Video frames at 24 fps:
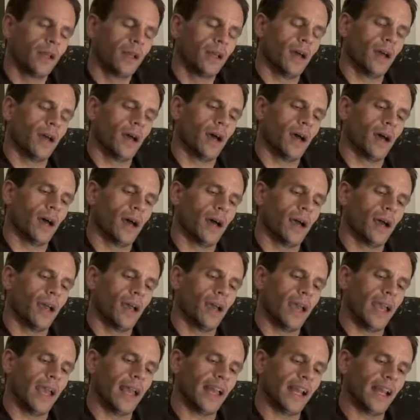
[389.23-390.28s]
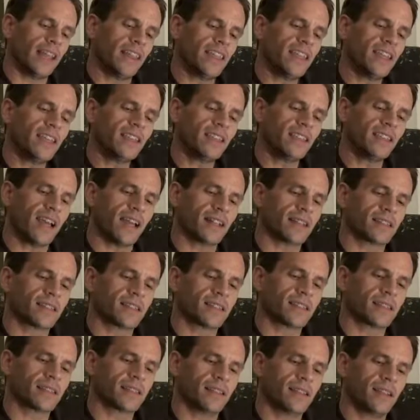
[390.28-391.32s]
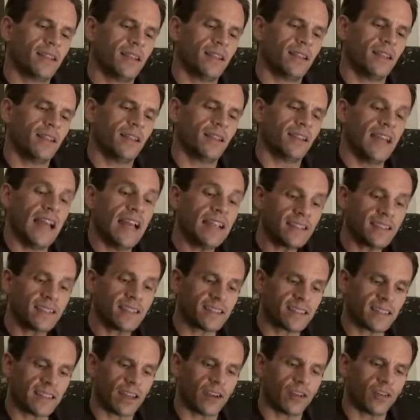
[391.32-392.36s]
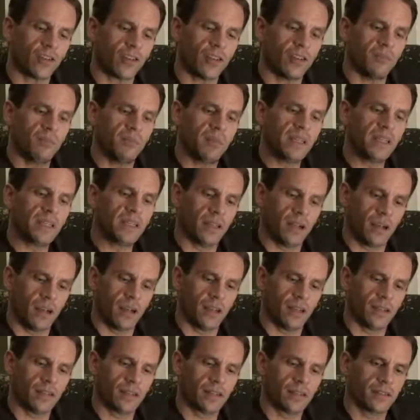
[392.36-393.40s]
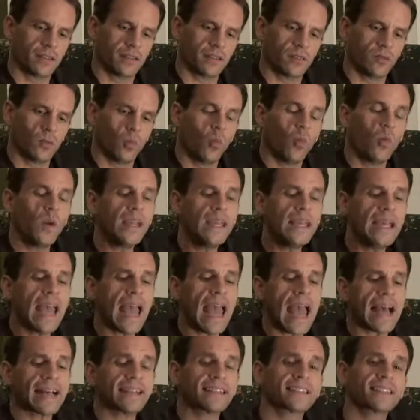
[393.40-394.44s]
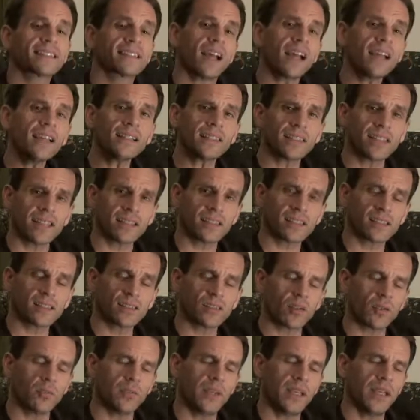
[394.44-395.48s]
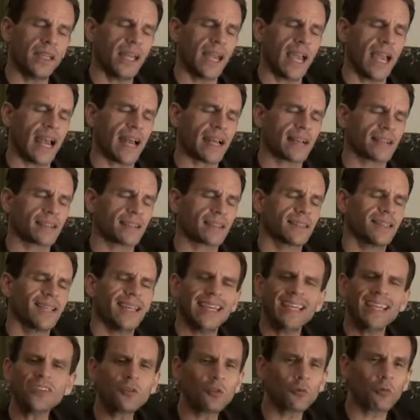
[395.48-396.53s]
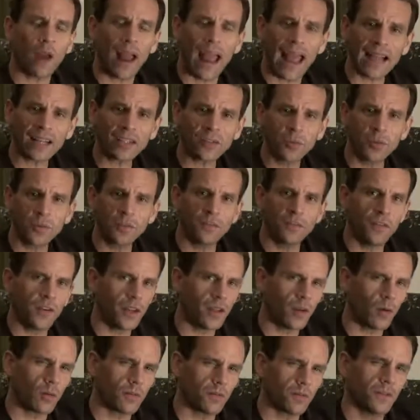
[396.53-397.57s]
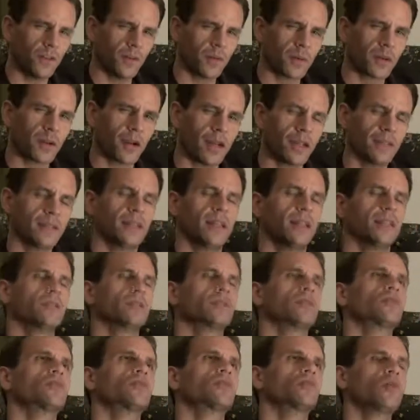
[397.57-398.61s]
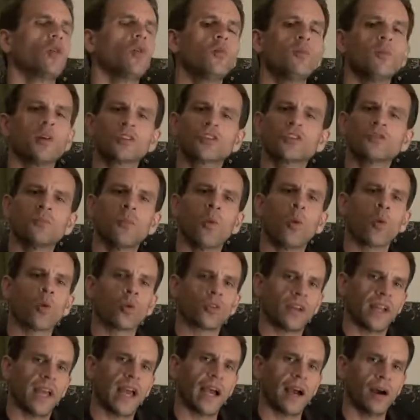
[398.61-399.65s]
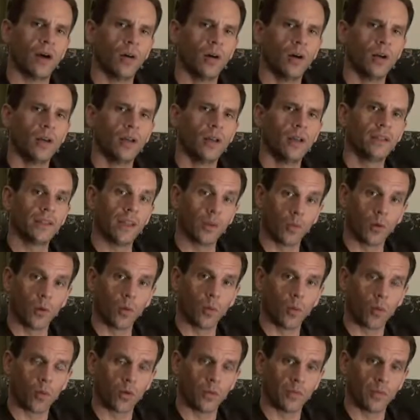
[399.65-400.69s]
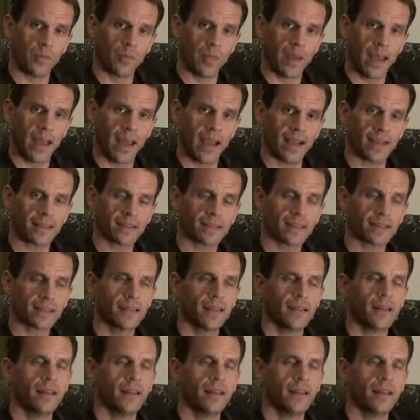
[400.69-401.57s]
And I think that's necessary because we as scientists are being asked to interact with video and film content so much more now than we were in the past.